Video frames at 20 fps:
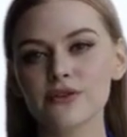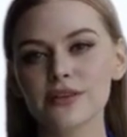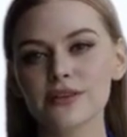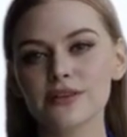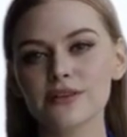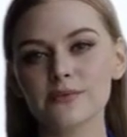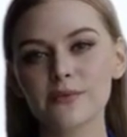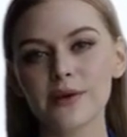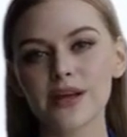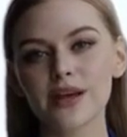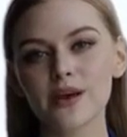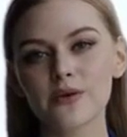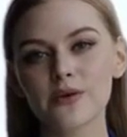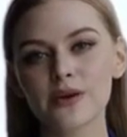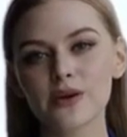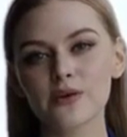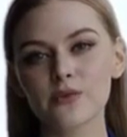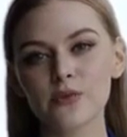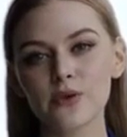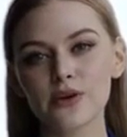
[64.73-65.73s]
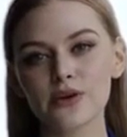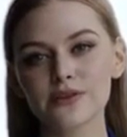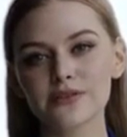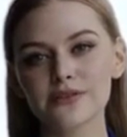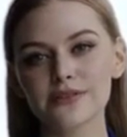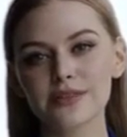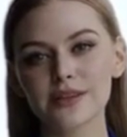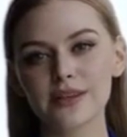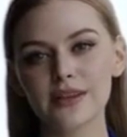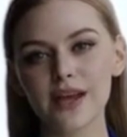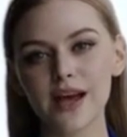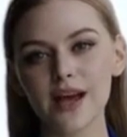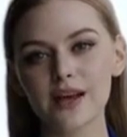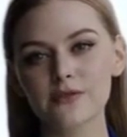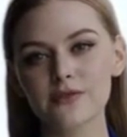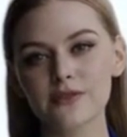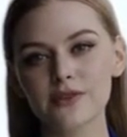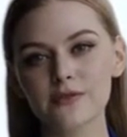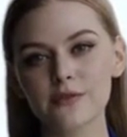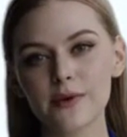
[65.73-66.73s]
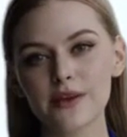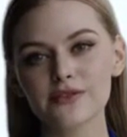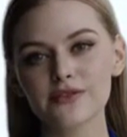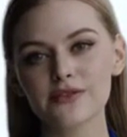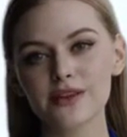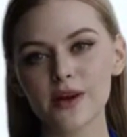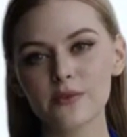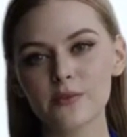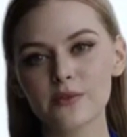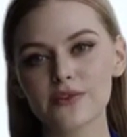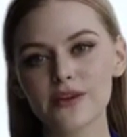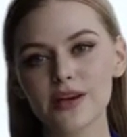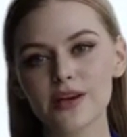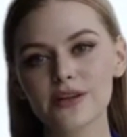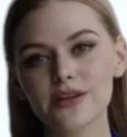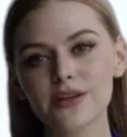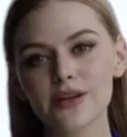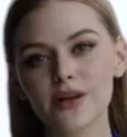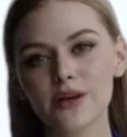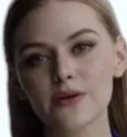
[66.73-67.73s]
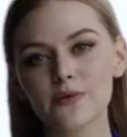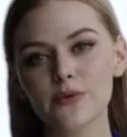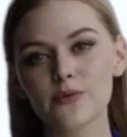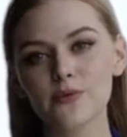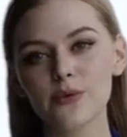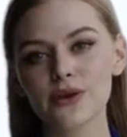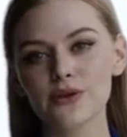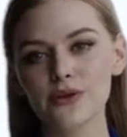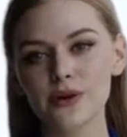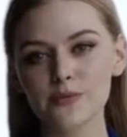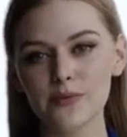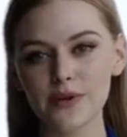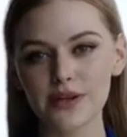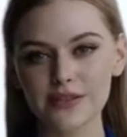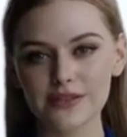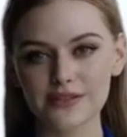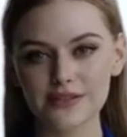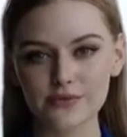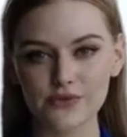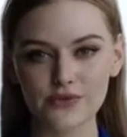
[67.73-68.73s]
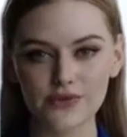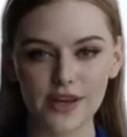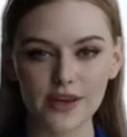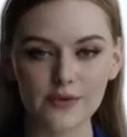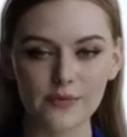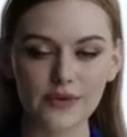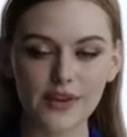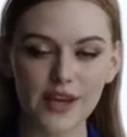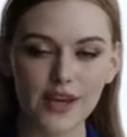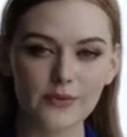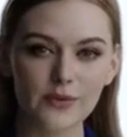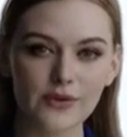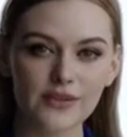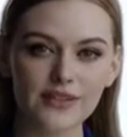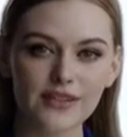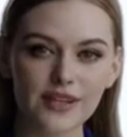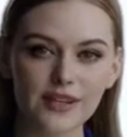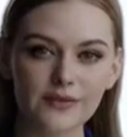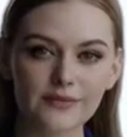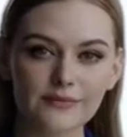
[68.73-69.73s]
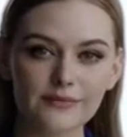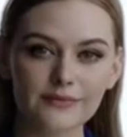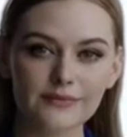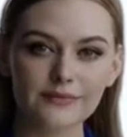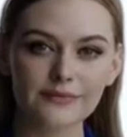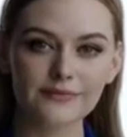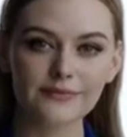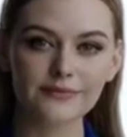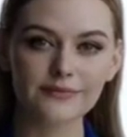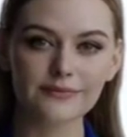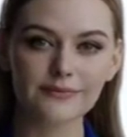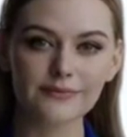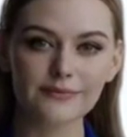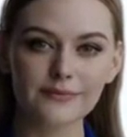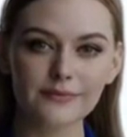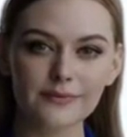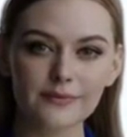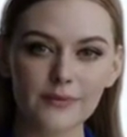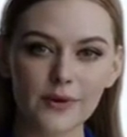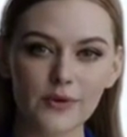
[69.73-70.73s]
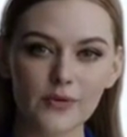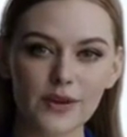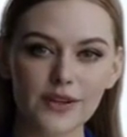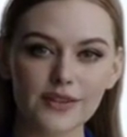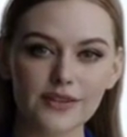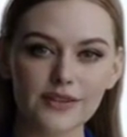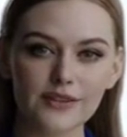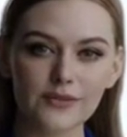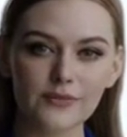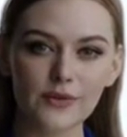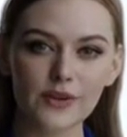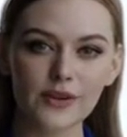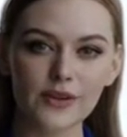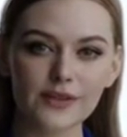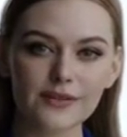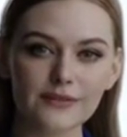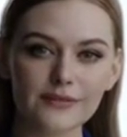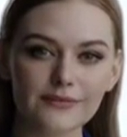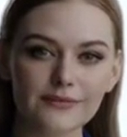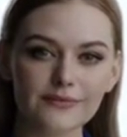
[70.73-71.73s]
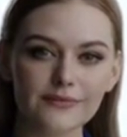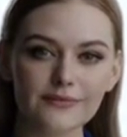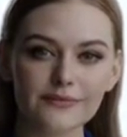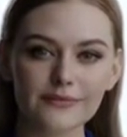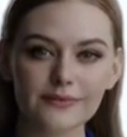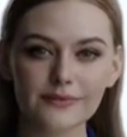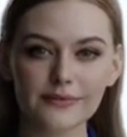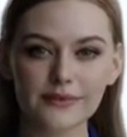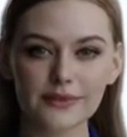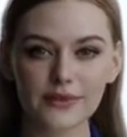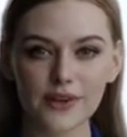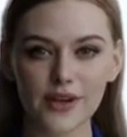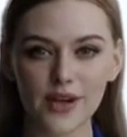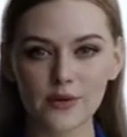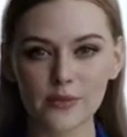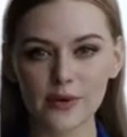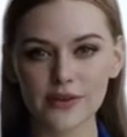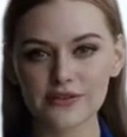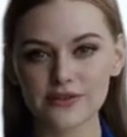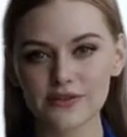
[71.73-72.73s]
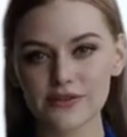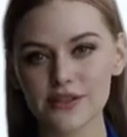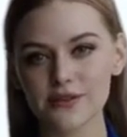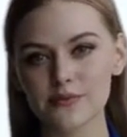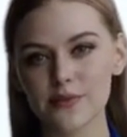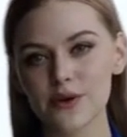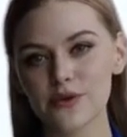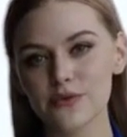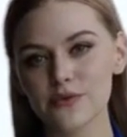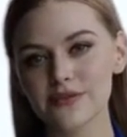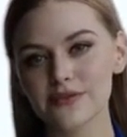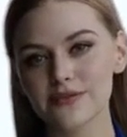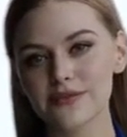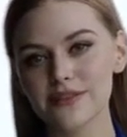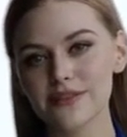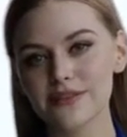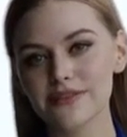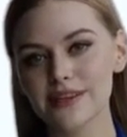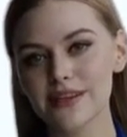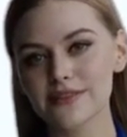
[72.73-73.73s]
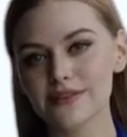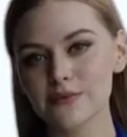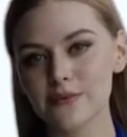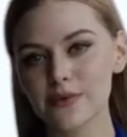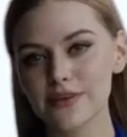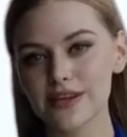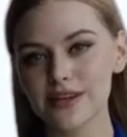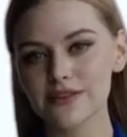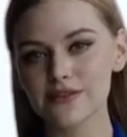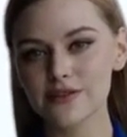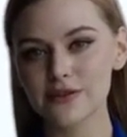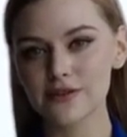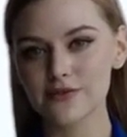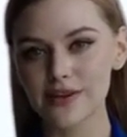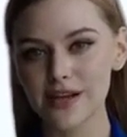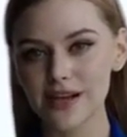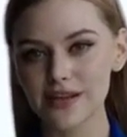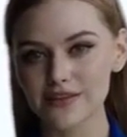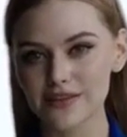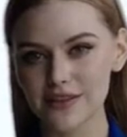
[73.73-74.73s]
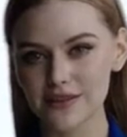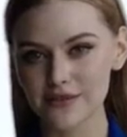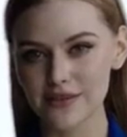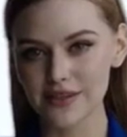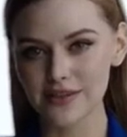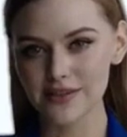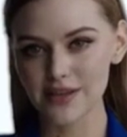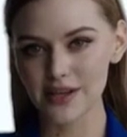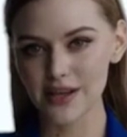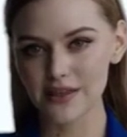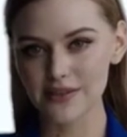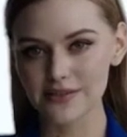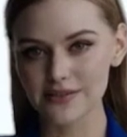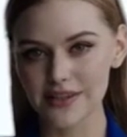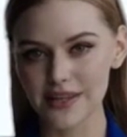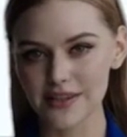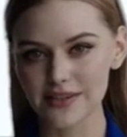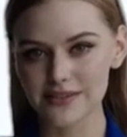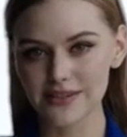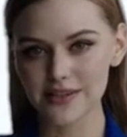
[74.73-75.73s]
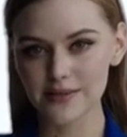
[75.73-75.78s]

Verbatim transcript: for industries like customer service and entertainment. But it's not just startups that are jumping on the AI bandwagon. Big enterprise adopters are also recognizing the potential of AI.